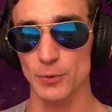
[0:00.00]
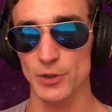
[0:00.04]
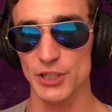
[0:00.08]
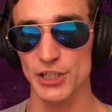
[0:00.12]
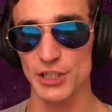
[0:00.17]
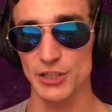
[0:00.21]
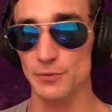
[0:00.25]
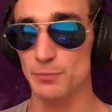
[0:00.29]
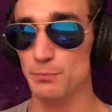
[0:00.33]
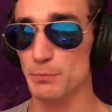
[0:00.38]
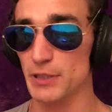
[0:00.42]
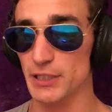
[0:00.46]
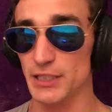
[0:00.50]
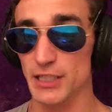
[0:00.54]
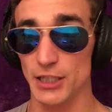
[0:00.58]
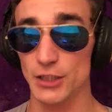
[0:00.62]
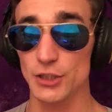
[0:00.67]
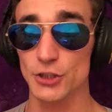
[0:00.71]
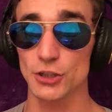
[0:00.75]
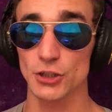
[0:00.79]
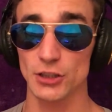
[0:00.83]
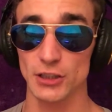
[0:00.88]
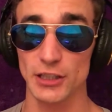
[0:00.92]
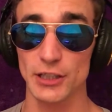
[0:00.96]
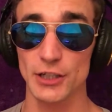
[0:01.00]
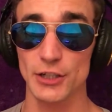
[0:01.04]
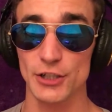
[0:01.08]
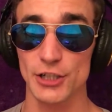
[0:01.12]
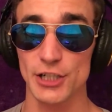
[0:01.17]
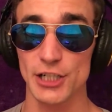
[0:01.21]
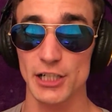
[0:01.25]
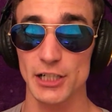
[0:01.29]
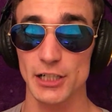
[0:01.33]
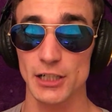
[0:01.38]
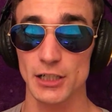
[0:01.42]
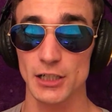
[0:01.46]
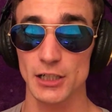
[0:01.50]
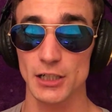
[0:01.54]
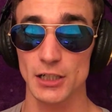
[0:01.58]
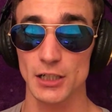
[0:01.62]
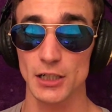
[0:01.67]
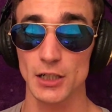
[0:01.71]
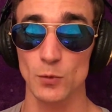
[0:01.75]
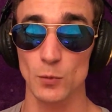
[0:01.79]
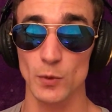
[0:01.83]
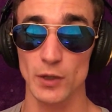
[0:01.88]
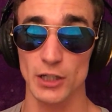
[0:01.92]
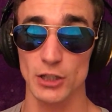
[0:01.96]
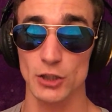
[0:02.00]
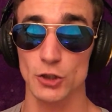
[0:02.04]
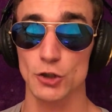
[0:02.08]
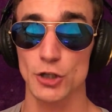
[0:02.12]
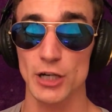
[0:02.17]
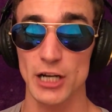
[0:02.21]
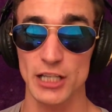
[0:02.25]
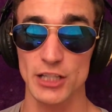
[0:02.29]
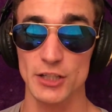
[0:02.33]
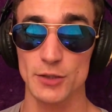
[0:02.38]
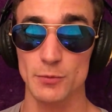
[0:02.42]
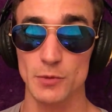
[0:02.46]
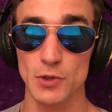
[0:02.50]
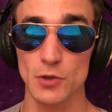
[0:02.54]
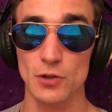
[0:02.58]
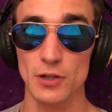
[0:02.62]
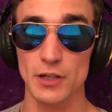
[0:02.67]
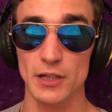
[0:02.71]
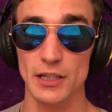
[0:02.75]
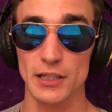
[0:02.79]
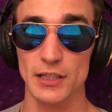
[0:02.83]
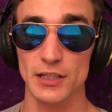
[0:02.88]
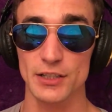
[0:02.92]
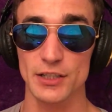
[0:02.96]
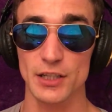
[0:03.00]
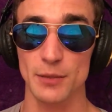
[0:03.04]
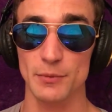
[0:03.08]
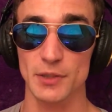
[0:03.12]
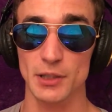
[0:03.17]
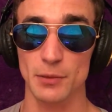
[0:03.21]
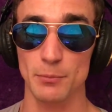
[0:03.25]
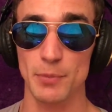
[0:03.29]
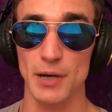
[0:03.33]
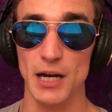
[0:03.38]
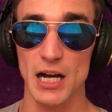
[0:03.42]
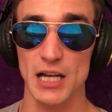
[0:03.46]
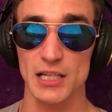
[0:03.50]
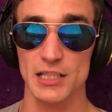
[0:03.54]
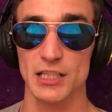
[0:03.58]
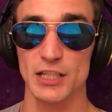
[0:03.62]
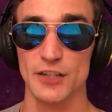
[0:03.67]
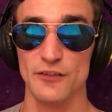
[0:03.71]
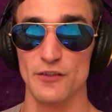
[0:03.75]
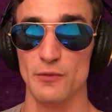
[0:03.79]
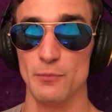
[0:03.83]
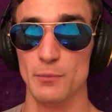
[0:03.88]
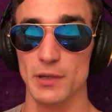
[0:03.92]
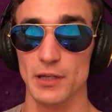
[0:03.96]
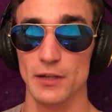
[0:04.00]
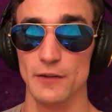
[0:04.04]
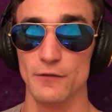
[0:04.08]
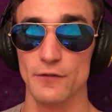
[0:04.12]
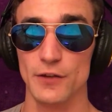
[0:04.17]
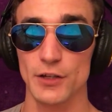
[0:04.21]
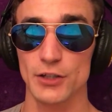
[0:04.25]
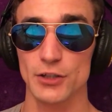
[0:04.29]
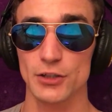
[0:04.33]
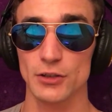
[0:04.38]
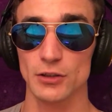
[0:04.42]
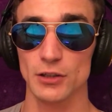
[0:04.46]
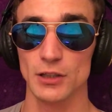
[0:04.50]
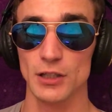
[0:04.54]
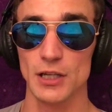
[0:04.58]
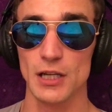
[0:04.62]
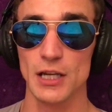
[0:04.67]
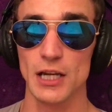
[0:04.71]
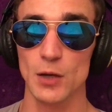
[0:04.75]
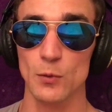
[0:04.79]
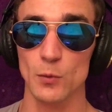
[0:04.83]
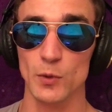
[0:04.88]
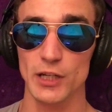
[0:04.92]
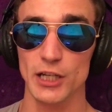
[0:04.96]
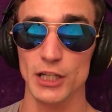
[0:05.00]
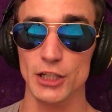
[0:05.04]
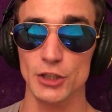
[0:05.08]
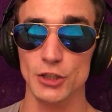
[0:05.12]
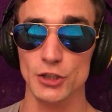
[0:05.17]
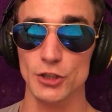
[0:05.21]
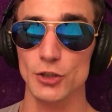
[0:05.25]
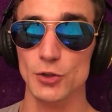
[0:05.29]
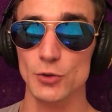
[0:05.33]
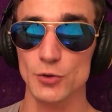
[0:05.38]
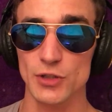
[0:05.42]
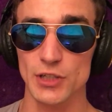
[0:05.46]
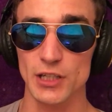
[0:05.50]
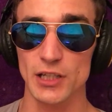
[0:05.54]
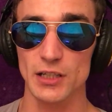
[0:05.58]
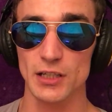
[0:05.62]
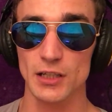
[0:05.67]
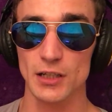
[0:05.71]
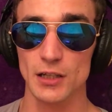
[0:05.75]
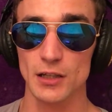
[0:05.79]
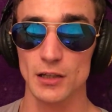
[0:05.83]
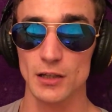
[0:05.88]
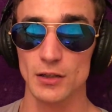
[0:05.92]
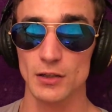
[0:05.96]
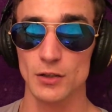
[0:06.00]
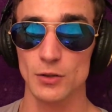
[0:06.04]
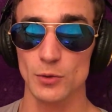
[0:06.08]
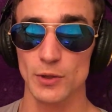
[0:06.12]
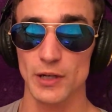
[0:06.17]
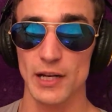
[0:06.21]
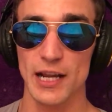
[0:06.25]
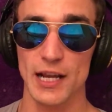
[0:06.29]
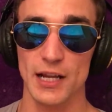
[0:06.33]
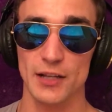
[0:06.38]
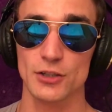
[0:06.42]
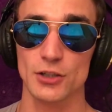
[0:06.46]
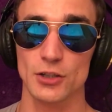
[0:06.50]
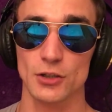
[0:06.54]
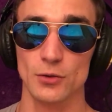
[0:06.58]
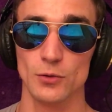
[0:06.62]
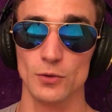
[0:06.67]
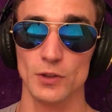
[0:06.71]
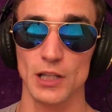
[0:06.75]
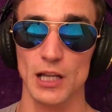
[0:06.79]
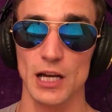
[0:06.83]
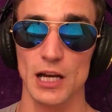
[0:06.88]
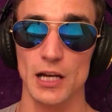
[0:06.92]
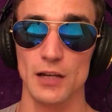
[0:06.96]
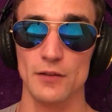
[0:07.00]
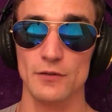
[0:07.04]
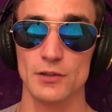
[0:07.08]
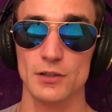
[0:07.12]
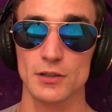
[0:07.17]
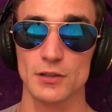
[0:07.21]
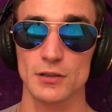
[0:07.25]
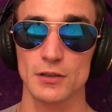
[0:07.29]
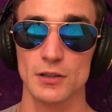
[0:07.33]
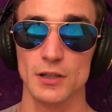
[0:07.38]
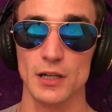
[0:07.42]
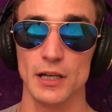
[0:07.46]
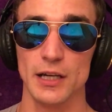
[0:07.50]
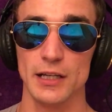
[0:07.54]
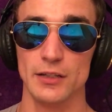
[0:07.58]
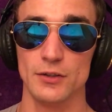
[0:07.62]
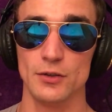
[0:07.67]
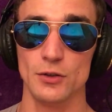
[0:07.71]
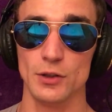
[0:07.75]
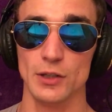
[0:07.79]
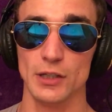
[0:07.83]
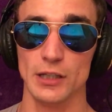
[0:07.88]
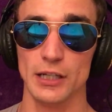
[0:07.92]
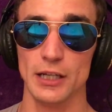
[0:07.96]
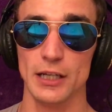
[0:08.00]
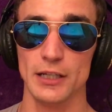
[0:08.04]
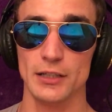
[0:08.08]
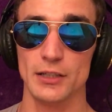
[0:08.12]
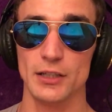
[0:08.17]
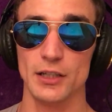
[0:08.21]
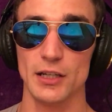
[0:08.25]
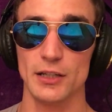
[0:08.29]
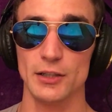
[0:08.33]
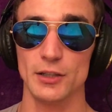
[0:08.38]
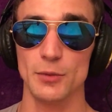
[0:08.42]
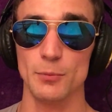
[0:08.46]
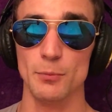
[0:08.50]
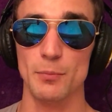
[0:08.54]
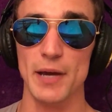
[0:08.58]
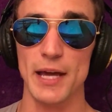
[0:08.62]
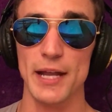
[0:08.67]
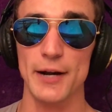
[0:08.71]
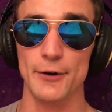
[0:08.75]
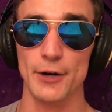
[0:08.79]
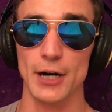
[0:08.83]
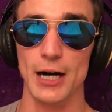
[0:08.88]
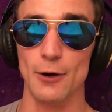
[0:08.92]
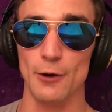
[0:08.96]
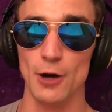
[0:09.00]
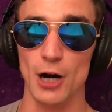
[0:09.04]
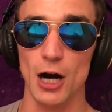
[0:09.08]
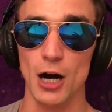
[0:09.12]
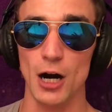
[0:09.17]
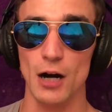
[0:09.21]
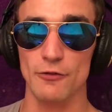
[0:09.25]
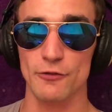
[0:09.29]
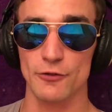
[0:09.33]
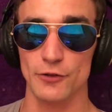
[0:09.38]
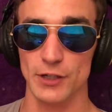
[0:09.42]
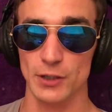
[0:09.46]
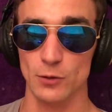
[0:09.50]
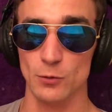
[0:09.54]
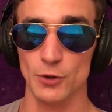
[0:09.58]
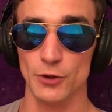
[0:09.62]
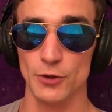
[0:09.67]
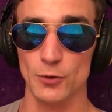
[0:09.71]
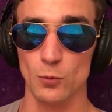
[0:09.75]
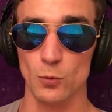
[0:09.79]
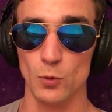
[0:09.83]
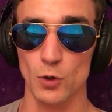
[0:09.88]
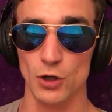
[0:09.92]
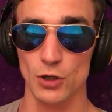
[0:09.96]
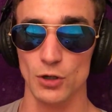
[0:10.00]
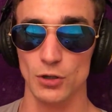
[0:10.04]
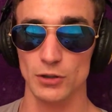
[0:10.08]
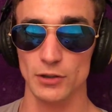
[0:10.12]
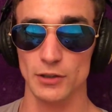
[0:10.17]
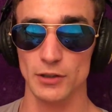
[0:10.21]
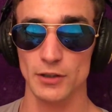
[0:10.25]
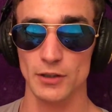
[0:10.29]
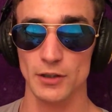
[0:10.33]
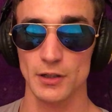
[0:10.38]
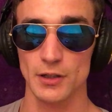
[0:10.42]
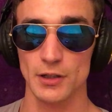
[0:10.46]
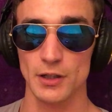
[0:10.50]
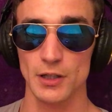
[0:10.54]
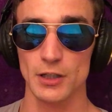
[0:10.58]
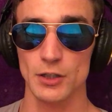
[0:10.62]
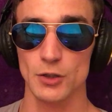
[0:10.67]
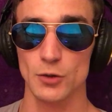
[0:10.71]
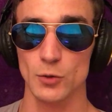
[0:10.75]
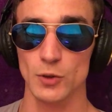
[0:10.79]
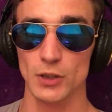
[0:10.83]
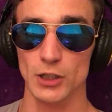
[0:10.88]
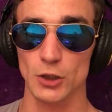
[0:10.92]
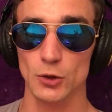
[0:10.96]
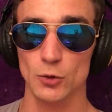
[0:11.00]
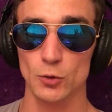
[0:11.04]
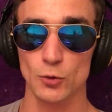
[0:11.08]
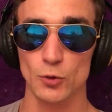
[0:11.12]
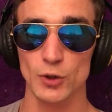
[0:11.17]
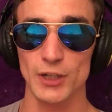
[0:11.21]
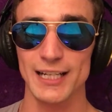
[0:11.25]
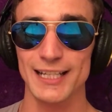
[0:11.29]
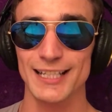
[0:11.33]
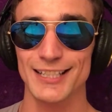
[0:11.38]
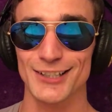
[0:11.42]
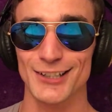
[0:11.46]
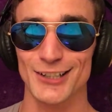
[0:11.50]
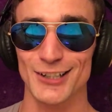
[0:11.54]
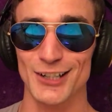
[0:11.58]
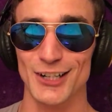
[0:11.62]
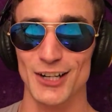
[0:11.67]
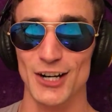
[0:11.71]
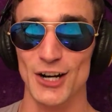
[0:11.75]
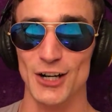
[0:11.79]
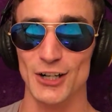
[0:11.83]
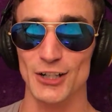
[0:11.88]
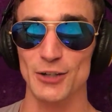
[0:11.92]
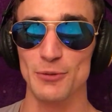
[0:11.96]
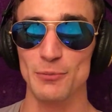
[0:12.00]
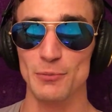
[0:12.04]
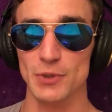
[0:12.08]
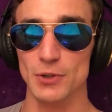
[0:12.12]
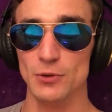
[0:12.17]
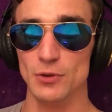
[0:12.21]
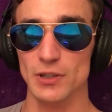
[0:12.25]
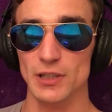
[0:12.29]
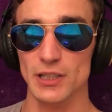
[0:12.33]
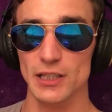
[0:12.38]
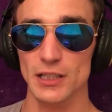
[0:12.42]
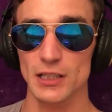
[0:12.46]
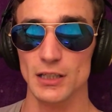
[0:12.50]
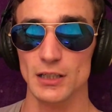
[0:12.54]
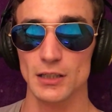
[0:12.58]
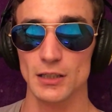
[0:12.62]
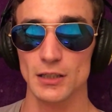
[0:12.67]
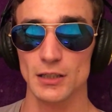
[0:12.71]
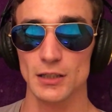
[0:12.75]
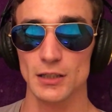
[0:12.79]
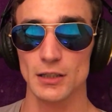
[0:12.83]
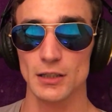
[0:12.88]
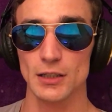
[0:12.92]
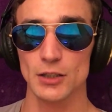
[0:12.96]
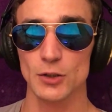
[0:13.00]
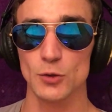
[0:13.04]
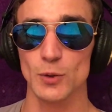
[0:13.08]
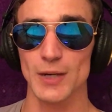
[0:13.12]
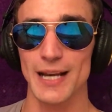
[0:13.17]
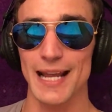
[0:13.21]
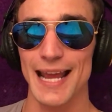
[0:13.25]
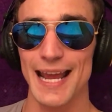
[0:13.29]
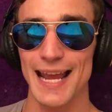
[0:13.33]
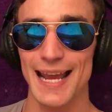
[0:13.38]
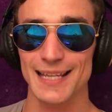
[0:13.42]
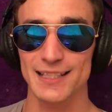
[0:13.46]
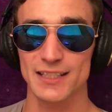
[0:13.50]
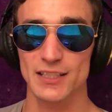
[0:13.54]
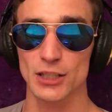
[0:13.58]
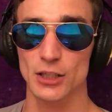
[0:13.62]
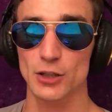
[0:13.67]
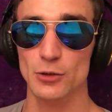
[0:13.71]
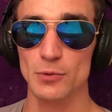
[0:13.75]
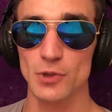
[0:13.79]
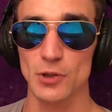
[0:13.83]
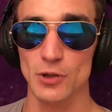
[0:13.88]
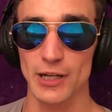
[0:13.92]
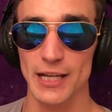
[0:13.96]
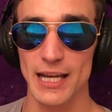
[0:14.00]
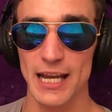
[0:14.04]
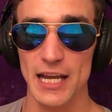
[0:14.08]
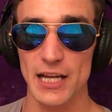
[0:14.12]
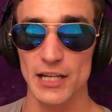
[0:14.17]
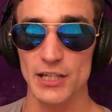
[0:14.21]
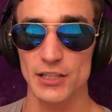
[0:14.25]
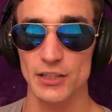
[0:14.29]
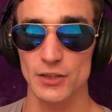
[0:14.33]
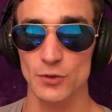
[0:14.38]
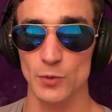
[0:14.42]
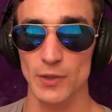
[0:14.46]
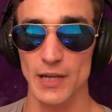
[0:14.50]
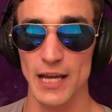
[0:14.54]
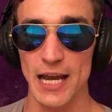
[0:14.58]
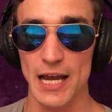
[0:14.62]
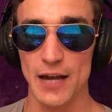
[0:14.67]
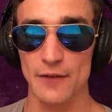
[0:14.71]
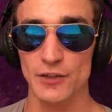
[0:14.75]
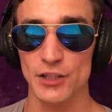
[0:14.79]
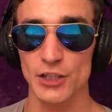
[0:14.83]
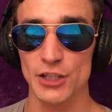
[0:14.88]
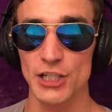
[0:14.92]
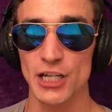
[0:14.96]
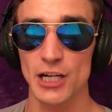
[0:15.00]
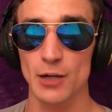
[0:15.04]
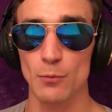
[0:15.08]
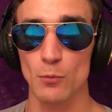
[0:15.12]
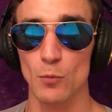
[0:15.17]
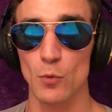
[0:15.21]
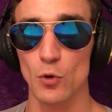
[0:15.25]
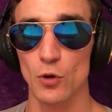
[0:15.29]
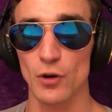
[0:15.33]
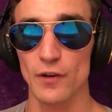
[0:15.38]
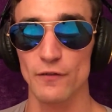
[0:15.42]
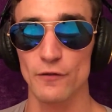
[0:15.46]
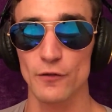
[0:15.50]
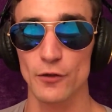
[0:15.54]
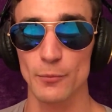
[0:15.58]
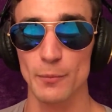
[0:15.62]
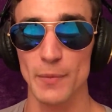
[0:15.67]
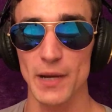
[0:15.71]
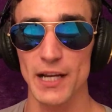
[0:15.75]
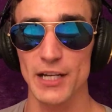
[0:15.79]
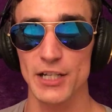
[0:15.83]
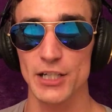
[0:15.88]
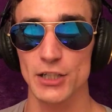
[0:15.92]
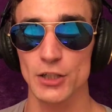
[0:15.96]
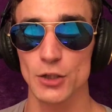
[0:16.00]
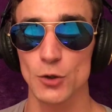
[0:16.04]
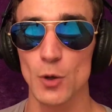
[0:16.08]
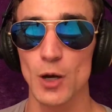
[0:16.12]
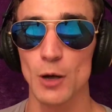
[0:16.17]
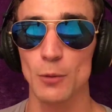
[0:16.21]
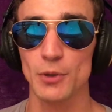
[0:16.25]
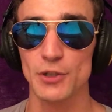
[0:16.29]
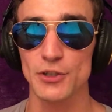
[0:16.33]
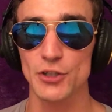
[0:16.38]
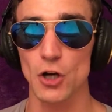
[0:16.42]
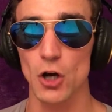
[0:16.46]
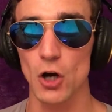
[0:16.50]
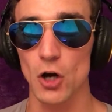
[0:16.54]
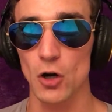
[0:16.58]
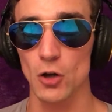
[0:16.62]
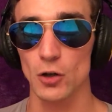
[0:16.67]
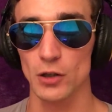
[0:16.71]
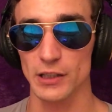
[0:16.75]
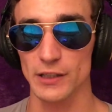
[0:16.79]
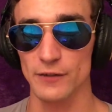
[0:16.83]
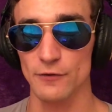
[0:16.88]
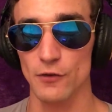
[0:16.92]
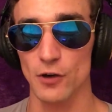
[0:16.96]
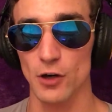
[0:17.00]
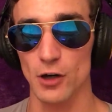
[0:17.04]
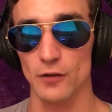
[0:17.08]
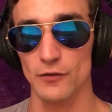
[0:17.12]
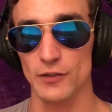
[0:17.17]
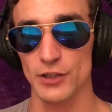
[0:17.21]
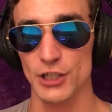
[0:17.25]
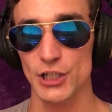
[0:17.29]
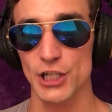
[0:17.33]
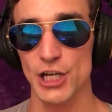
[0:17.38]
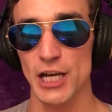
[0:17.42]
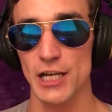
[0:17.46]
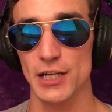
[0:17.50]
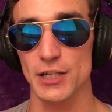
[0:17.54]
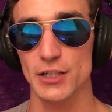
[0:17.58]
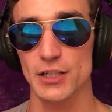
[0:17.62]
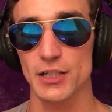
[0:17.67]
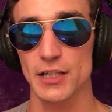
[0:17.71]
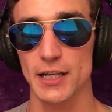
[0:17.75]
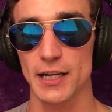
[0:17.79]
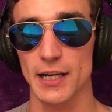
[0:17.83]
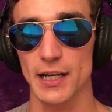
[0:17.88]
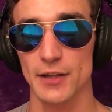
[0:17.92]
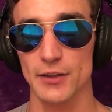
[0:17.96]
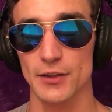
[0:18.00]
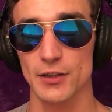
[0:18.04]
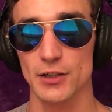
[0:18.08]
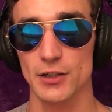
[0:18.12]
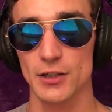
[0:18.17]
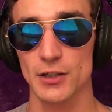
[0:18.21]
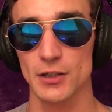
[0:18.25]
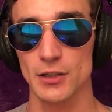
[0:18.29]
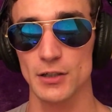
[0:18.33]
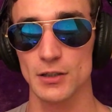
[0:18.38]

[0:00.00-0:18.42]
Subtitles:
which is potential energy, we can transmute it into something positive and beneficial, and we can use it to enhance our own lives and to better our offering with the world, to increase our community, to enhance the communications we have, to share more information, to help us all evolve and change together.